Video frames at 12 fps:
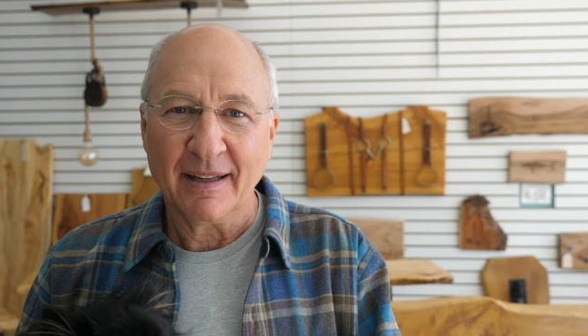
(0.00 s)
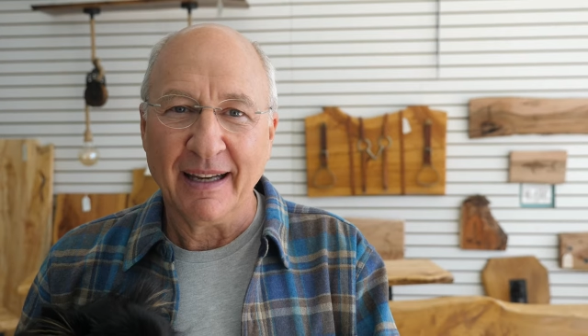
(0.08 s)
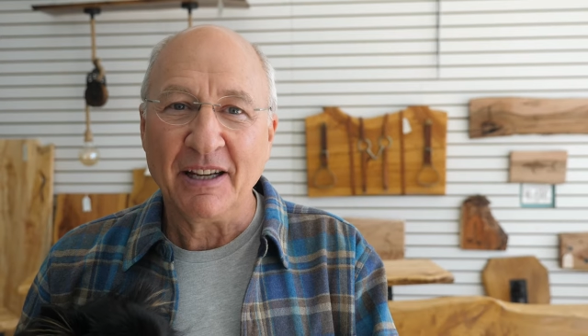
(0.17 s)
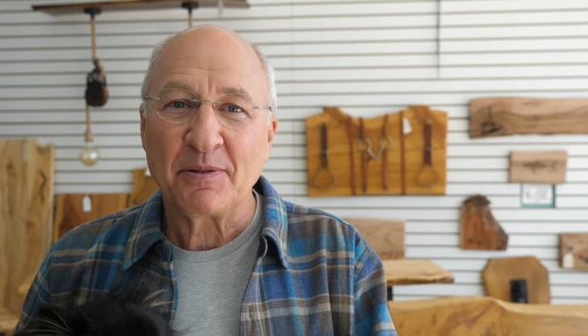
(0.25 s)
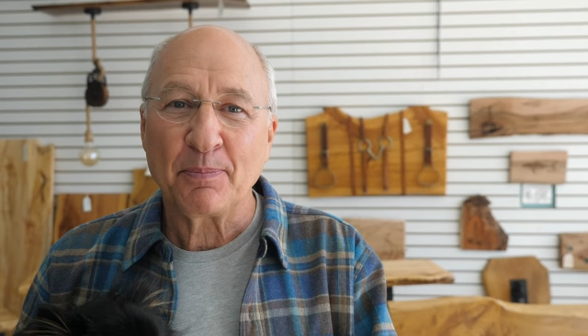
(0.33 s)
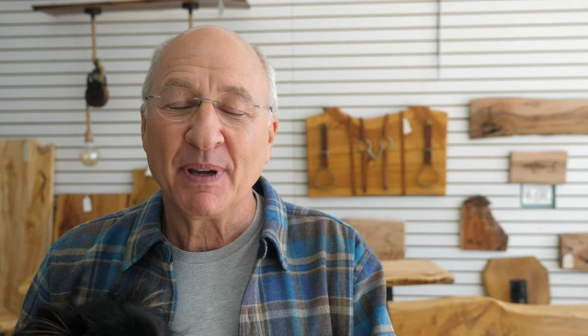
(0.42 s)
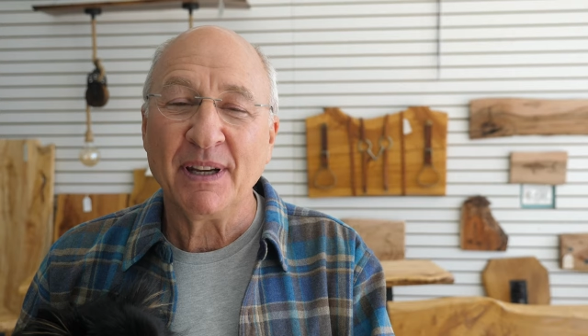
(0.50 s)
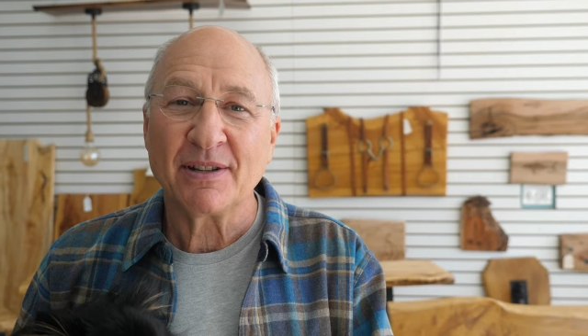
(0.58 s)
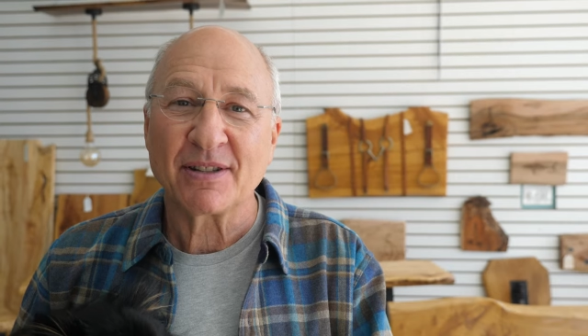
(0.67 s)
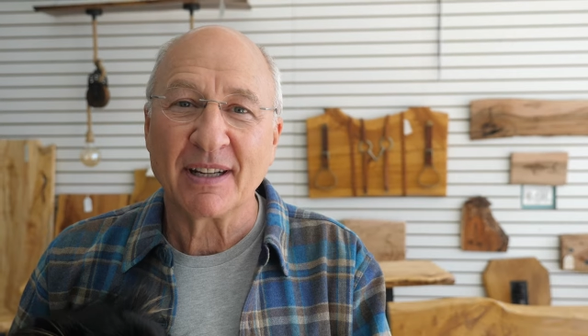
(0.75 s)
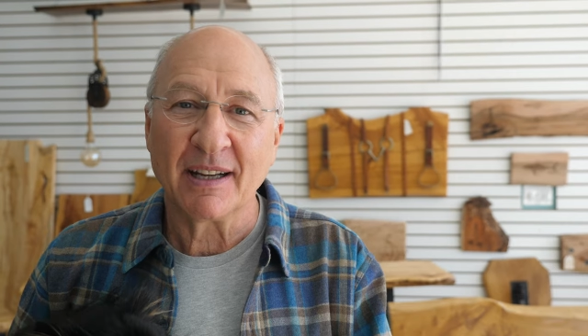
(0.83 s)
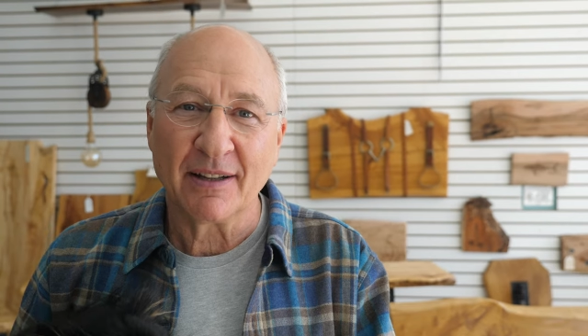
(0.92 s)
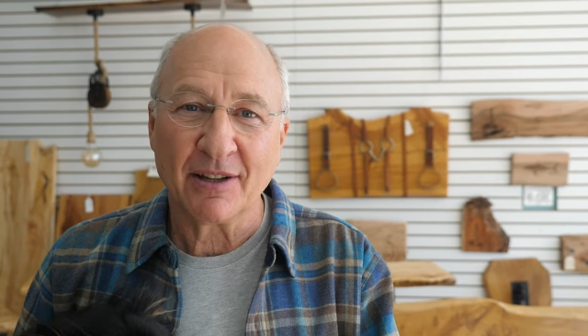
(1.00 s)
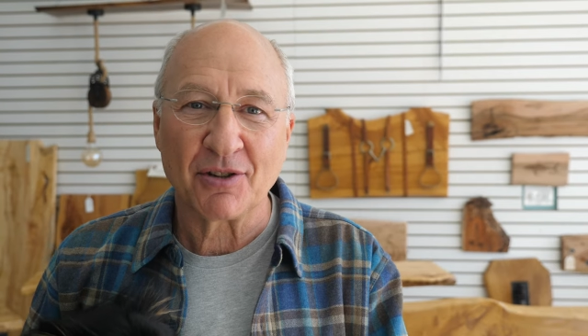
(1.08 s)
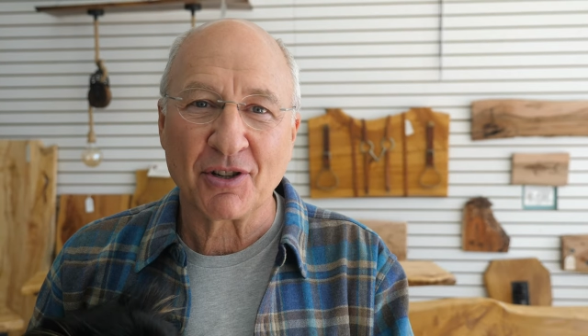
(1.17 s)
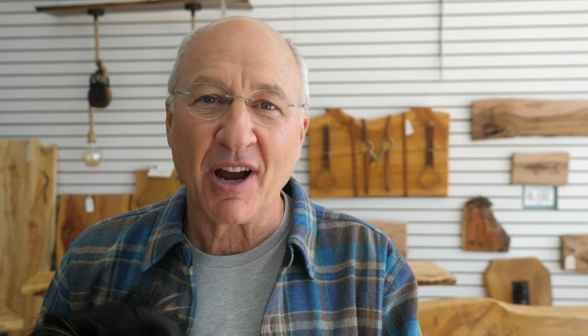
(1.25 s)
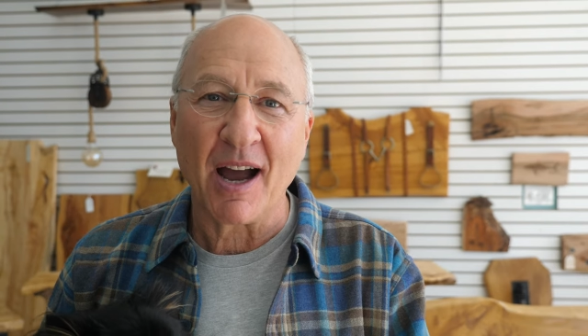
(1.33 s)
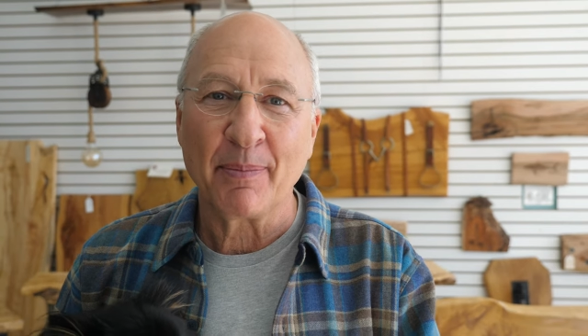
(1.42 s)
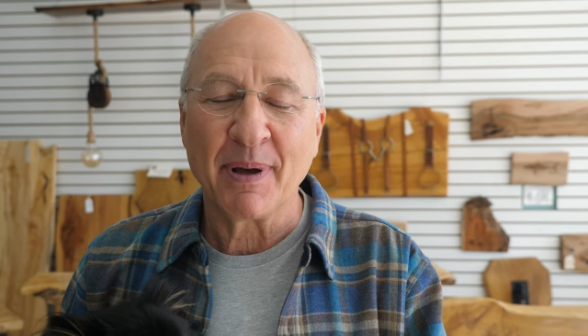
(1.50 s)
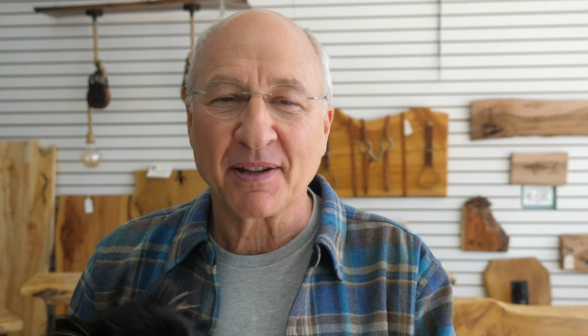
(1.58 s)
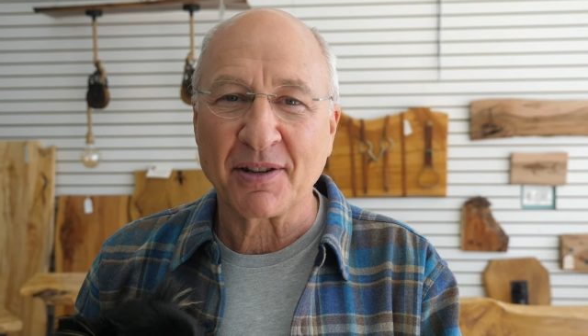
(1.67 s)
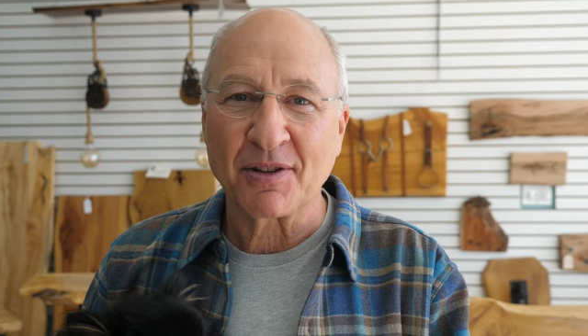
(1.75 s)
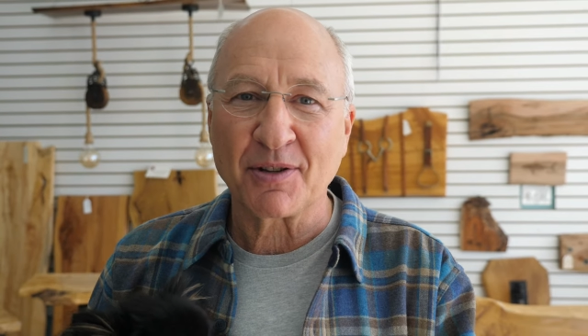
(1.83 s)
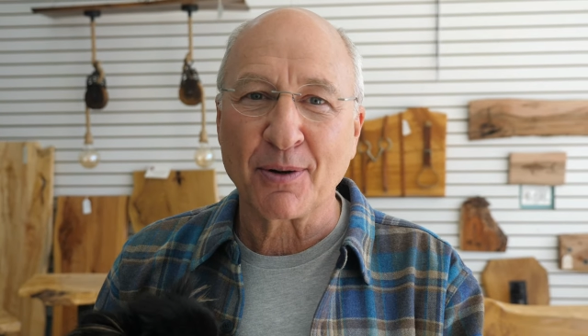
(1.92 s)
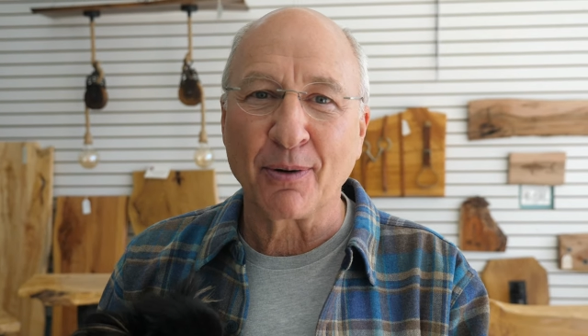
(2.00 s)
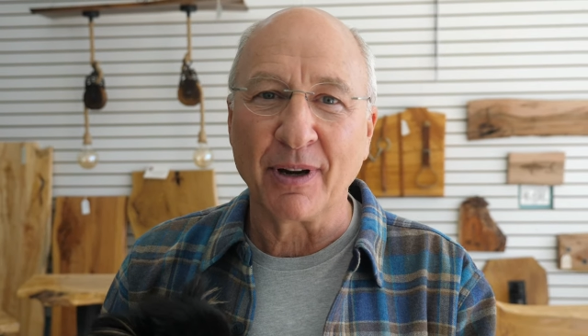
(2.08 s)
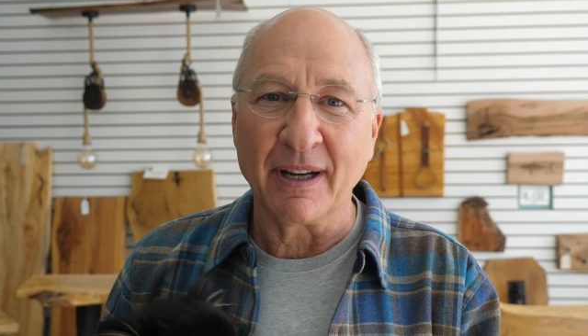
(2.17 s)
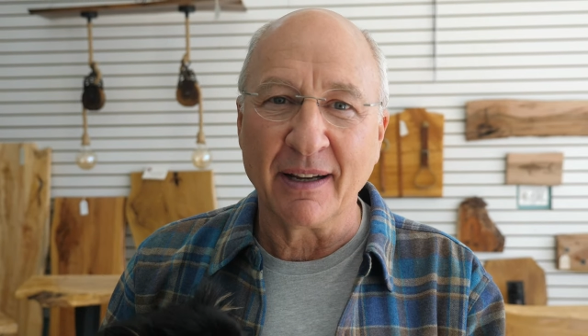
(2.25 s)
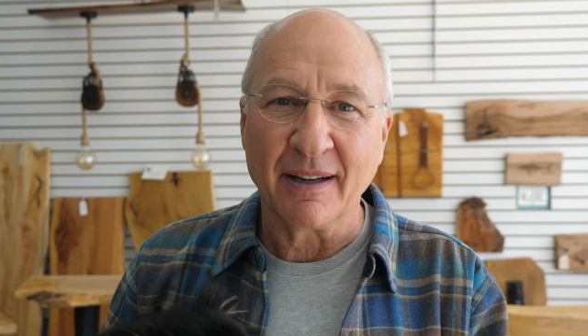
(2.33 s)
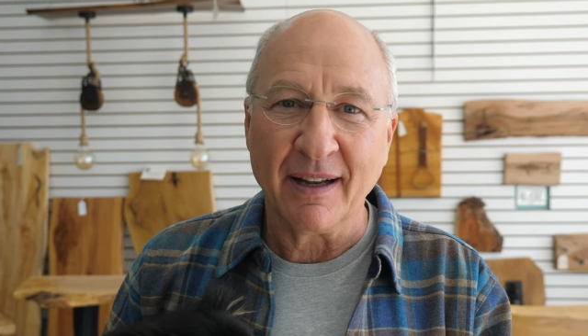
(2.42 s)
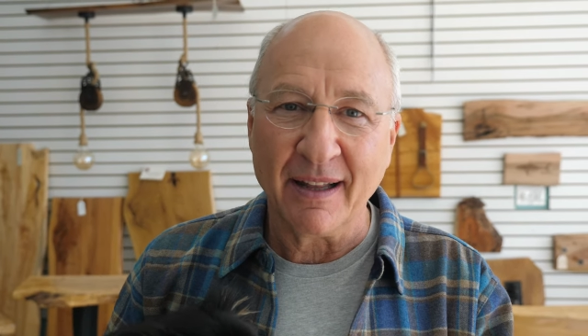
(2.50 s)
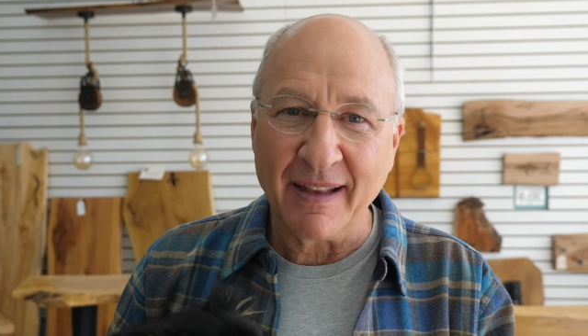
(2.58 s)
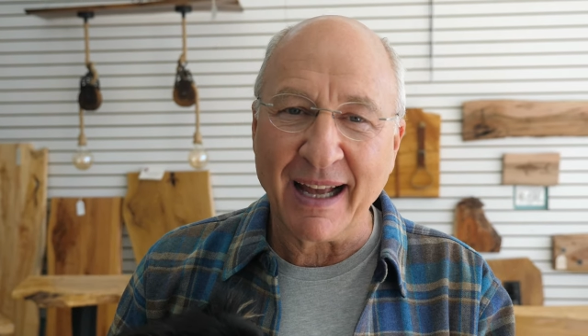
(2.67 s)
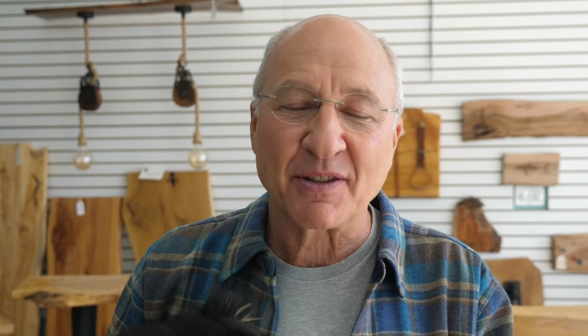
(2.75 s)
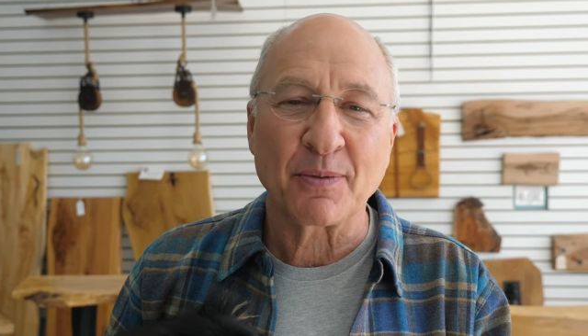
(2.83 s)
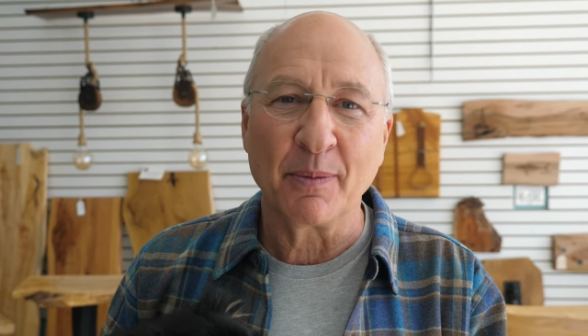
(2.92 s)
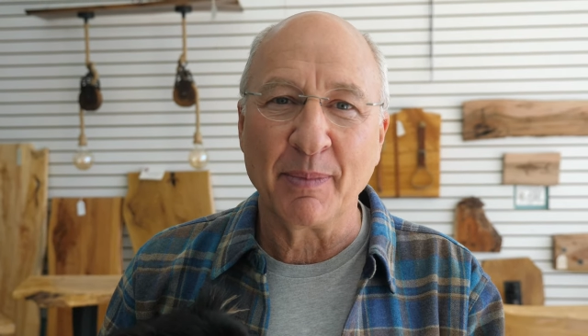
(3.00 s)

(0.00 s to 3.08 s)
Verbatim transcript: Each piece in this shop has a story, and that's what